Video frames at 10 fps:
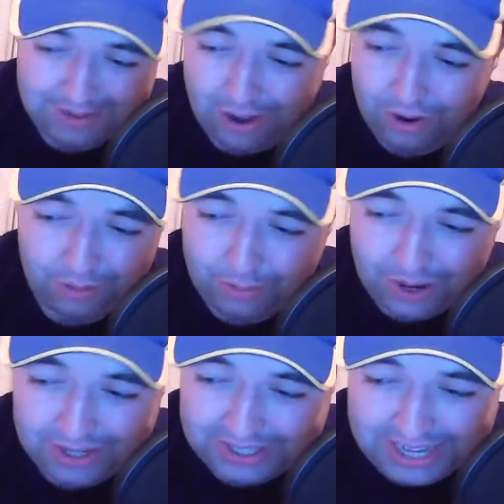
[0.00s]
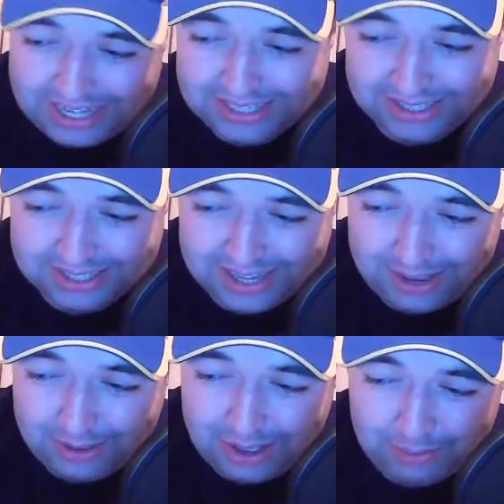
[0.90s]
All we want is
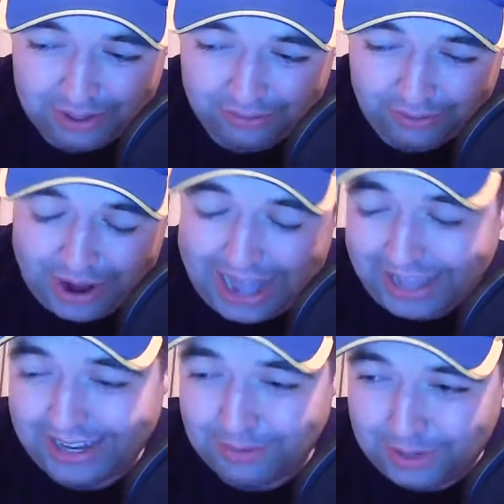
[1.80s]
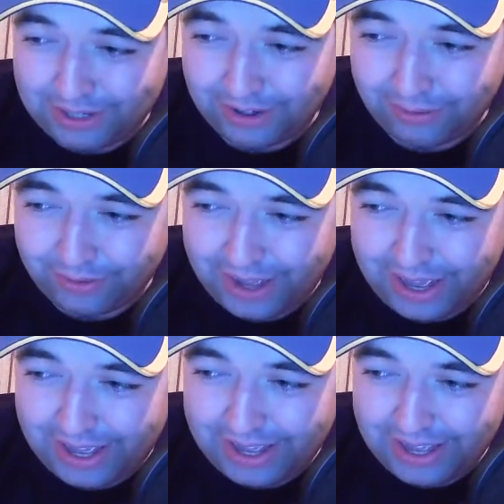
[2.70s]
a bit of crack and a bit of
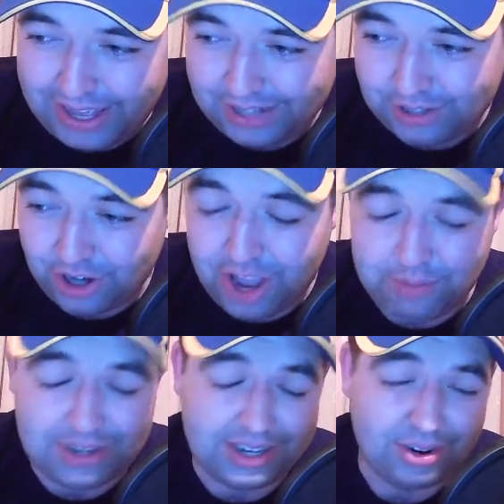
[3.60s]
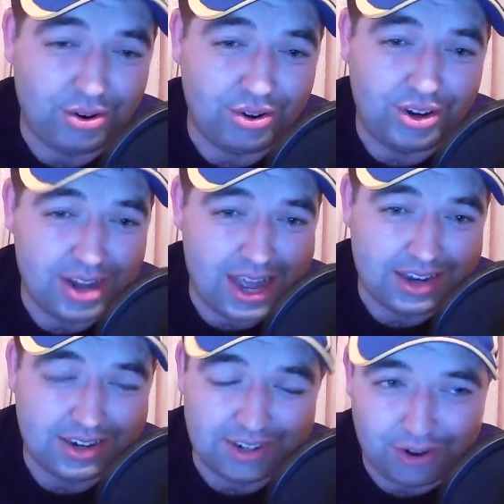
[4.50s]
enjoyment in the run,
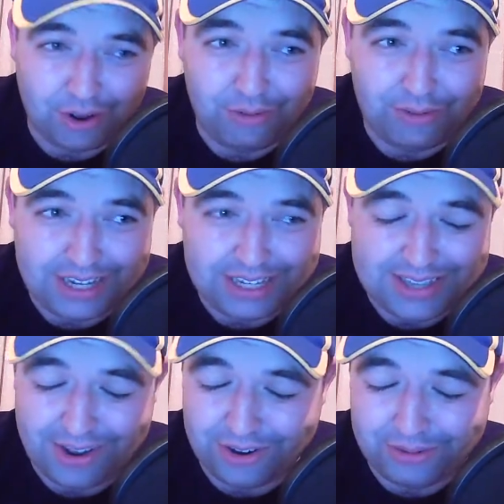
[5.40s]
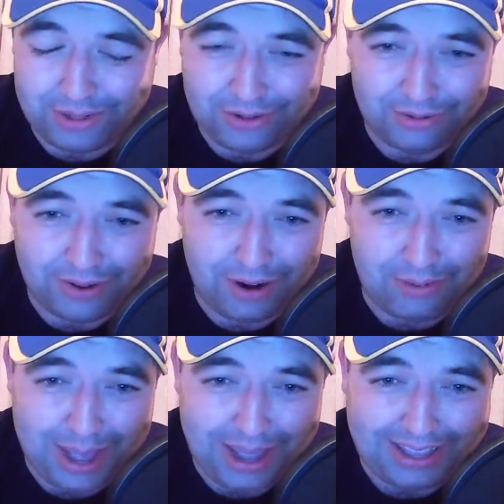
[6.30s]
and hopefully he's not going to be too far
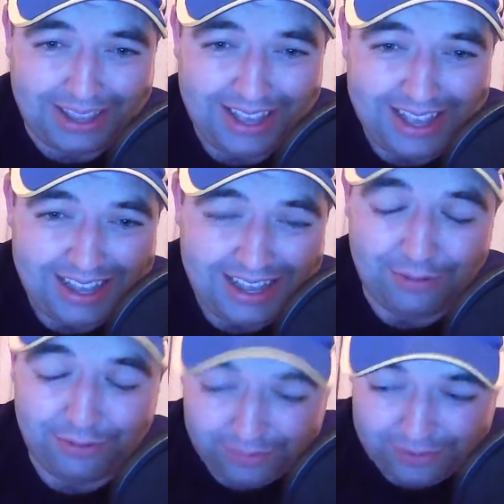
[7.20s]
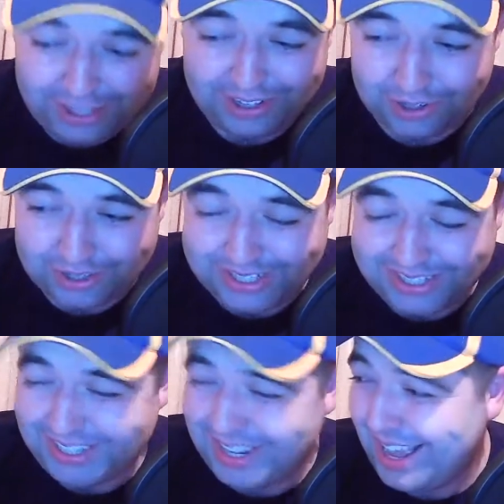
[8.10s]
back if he
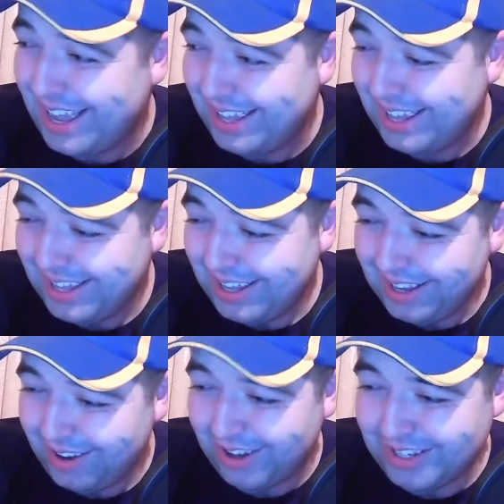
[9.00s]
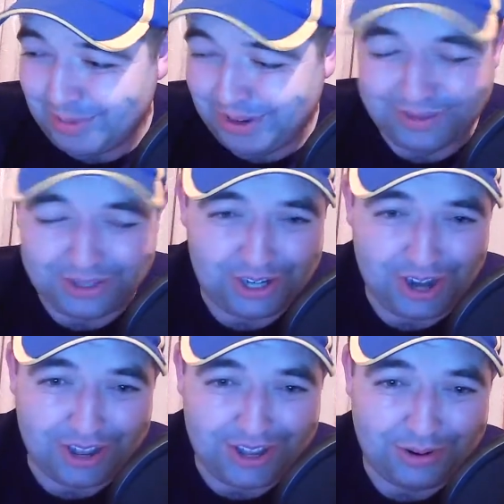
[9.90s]
doesn't cause a bit of a
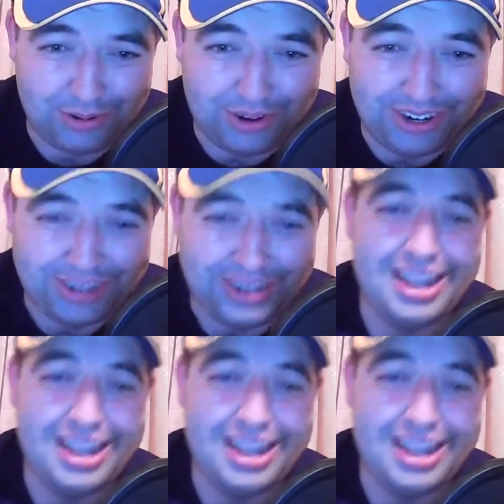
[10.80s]
shock in running.